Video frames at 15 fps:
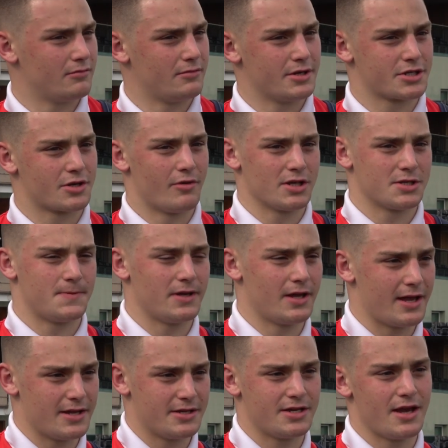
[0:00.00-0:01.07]
the squad's been
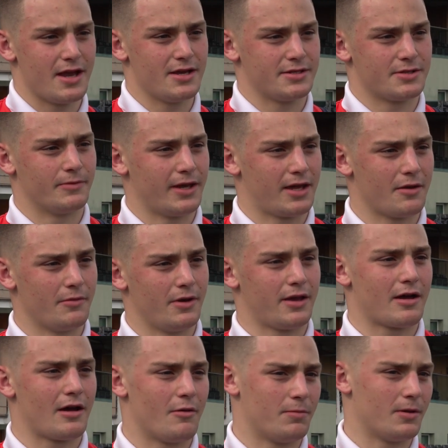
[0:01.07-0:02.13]
getting changed week in
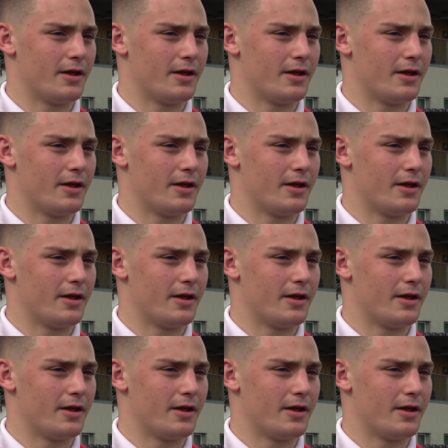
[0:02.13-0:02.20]
week out.